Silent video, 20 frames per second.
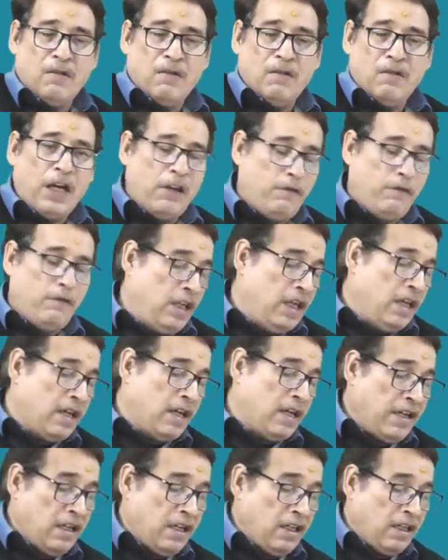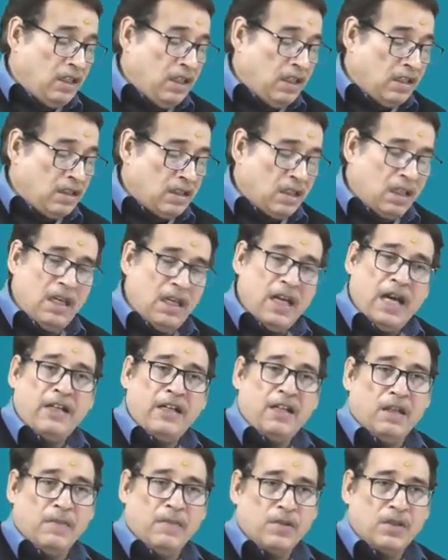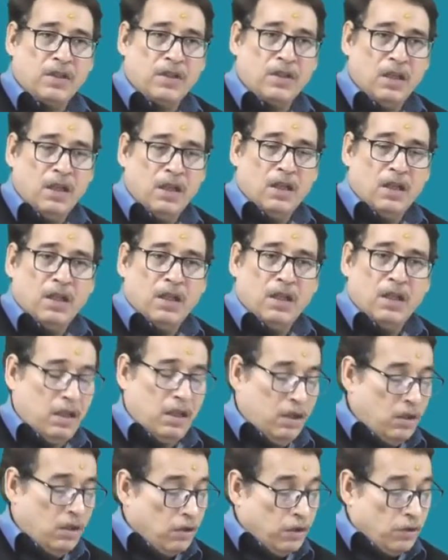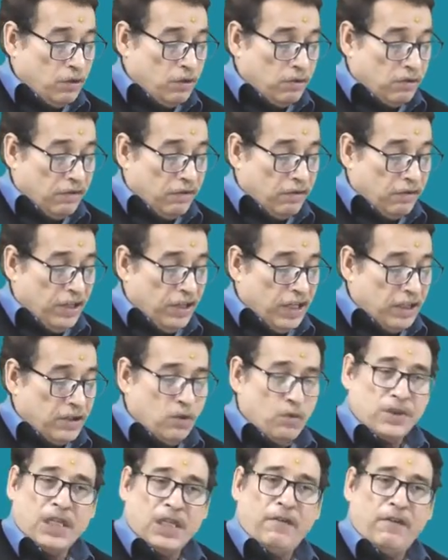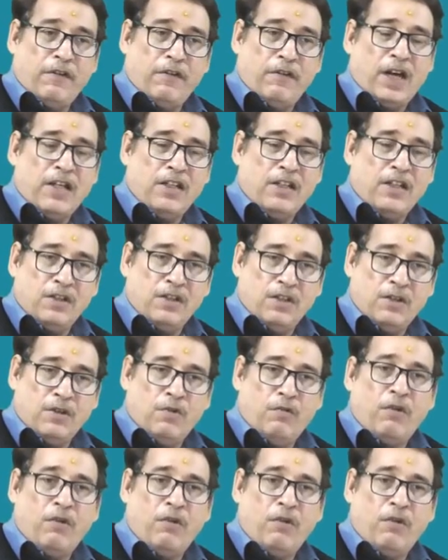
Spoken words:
Why we are writing these three items in order to reflect 2750.